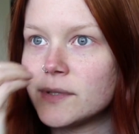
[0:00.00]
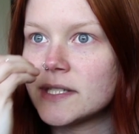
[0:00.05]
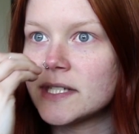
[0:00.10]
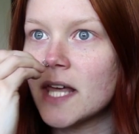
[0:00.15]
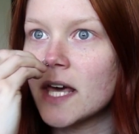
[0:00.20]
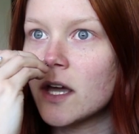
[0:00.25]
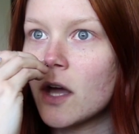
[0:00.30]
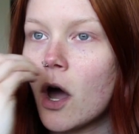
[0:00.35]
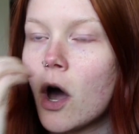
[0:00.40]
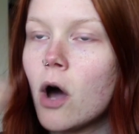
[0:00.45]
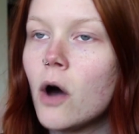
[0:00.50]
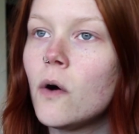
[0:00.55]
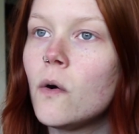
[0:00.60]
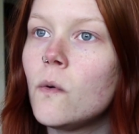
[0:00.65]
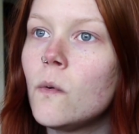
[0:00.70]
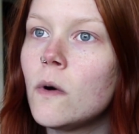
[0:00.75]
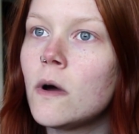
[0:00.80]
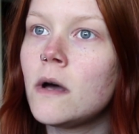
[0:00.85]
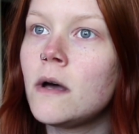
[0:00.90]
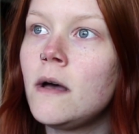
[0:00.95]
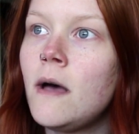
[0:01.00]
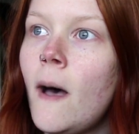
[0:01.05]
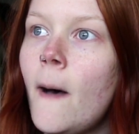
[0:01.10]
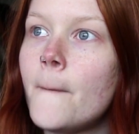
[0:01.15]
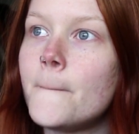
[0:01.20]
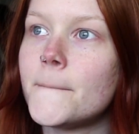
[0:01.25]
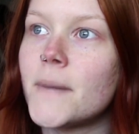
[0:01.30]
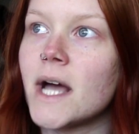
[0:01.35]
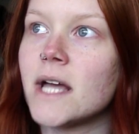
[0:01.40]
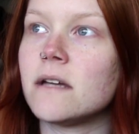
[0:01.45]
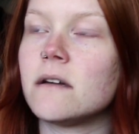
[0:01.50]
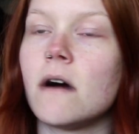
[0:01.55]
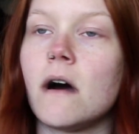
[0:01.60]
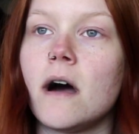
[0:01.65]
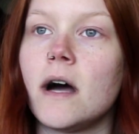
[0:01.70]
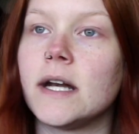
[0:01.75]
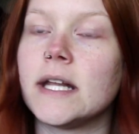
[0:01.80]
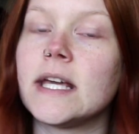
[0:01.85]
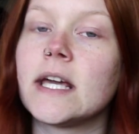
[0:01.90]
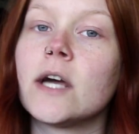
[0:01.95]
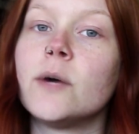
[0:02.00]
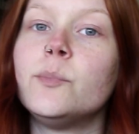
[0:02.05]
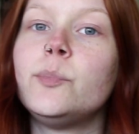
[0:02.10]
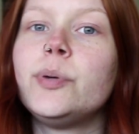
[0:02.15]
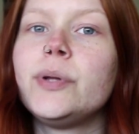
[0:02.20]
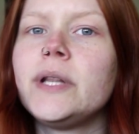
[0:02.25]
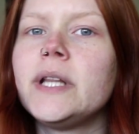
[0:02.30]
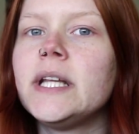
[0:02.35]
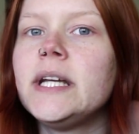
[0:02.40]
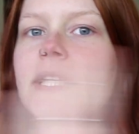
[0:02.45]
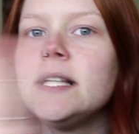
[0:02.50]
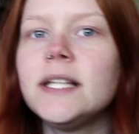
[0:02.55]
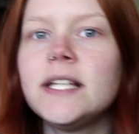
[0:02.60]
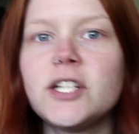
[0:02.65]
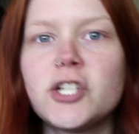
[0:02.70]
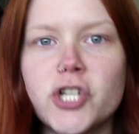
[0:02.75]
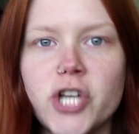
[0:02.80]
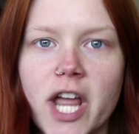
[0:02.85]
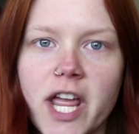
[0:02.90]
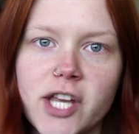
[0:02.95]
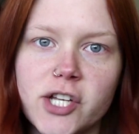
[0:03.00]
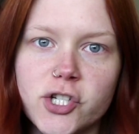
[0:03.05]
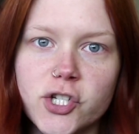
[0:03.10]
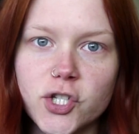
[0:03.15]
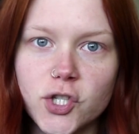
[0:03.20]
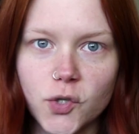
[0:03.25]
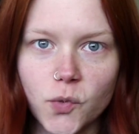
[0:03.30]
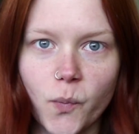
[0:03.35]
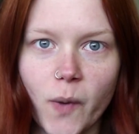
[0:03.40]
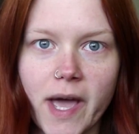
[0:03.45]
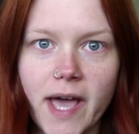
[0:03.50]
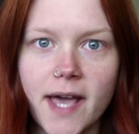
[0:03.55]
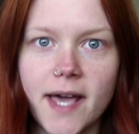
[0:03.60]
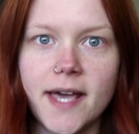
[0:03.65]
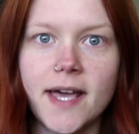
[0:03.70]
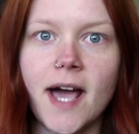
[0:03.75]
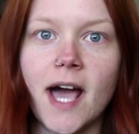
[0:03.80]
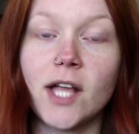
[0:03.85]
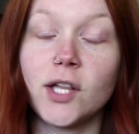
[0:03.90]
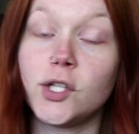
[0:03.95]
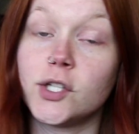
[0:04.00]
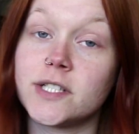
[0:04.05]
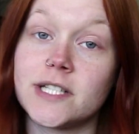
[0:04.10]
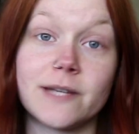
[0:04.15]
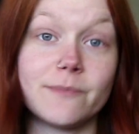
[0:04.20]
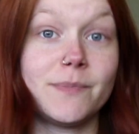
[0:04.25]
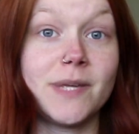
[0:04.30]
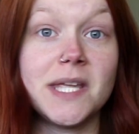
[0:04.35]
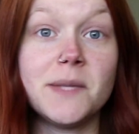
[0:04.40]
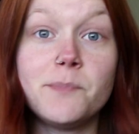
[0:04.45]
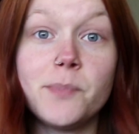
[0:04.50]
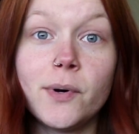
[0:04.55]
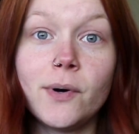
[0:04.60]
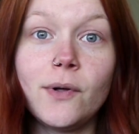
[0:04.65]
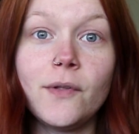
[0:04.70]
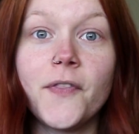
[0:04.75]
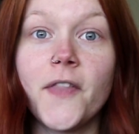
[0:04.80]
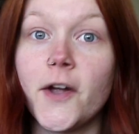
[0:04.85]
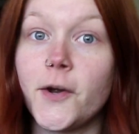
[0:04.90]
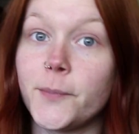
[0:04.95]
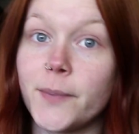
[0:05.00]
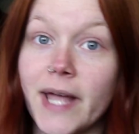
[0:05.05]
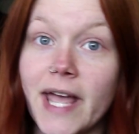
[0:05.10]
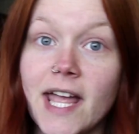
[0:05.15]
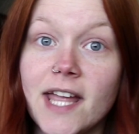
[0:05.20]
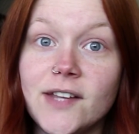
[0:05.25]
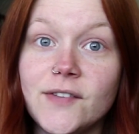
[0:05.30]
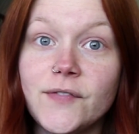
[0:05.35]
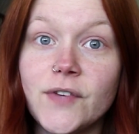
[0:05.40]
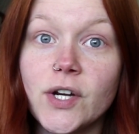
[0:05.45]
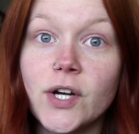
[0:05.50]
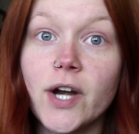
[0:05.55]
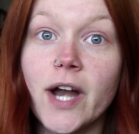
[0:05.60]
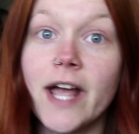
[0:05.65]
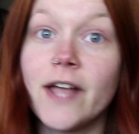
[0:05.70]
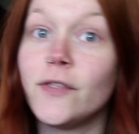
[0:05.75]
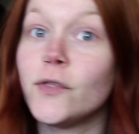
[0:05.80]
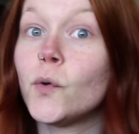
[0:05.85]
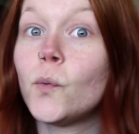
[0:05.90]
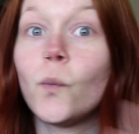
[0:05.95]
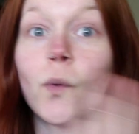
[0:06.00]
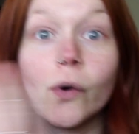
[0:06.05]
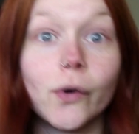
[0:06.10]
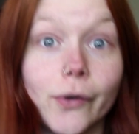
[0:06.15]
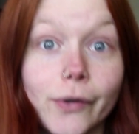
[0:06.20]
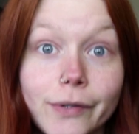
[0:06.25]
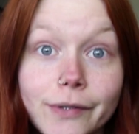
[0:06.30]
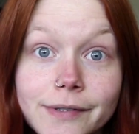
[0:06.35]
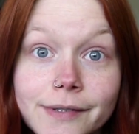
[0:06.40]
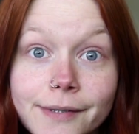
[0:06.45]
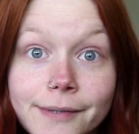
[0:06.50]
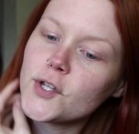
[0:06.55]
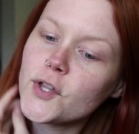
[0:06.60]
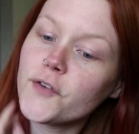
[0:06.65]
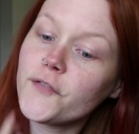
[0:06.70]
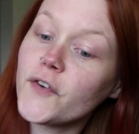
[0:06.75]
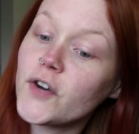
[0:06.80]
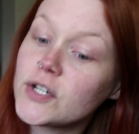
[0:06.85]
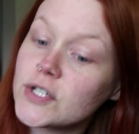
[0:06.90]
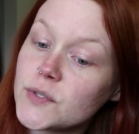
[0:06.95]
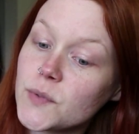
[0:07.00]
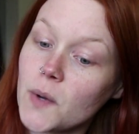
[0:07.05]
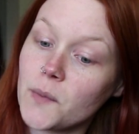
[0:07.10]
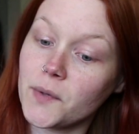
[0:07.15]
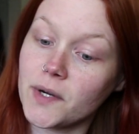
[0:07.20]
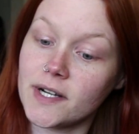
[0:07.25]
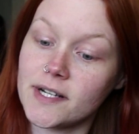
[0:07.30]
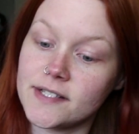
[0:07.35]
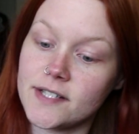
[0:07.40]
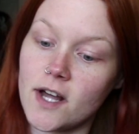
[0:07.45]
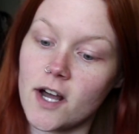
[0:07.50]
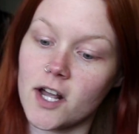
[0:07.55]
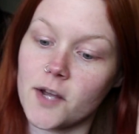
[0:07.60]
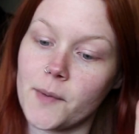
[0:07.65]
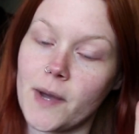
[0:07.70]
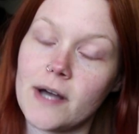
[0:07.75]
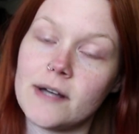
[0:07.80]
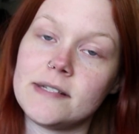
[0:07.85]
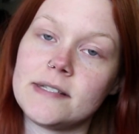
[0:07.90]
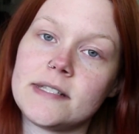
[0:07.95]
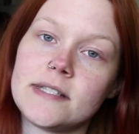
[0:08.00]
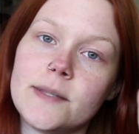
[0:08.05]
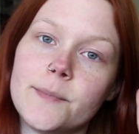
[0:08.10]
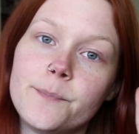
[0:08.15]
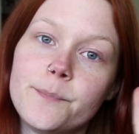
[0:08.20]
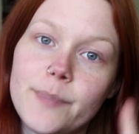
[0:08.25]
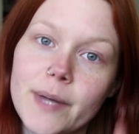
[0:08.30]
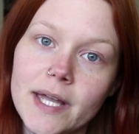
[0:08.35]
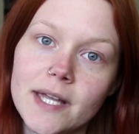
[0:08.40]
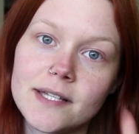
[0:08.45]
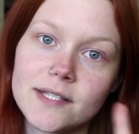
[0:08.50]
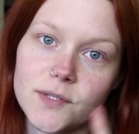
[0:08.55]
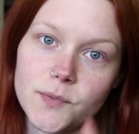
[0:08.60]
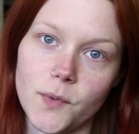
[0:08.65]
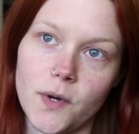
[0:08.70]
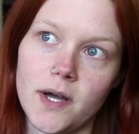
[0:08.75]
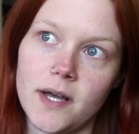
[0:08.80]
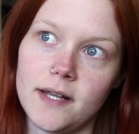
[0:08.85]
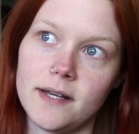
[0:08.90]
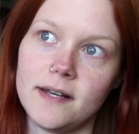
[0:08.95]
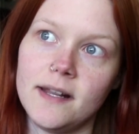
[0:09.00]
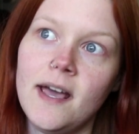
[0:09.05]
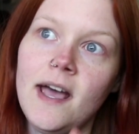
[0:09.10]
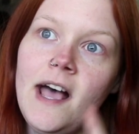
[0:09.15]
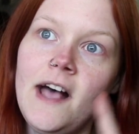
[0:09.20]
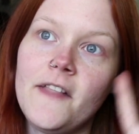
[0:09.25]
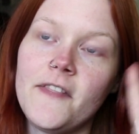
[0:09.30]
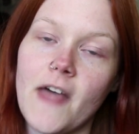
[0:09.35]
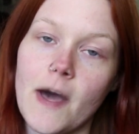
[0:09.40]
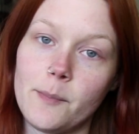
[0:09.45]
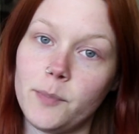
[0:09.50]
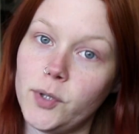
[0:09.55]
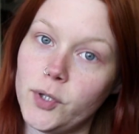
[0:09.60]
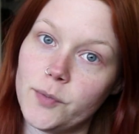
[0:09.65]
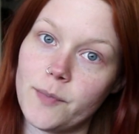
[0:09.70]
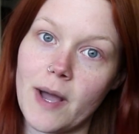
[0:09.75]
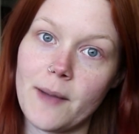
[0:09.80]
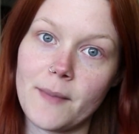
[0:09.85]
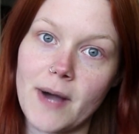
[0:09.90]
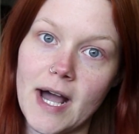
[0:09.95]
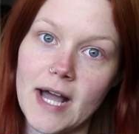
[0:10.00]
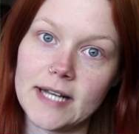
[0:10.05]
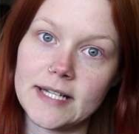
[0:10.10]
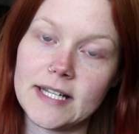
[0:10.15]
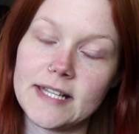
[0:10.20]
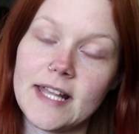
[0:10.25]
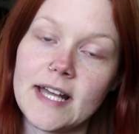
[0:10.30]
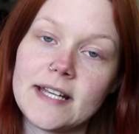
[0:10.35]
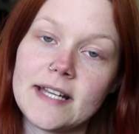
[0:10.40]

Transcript: was like, oh my god, it completely changed the way I looked at people, their behavior, and the world. So the first one we're going to talk about is the biggest one that blew my mind, and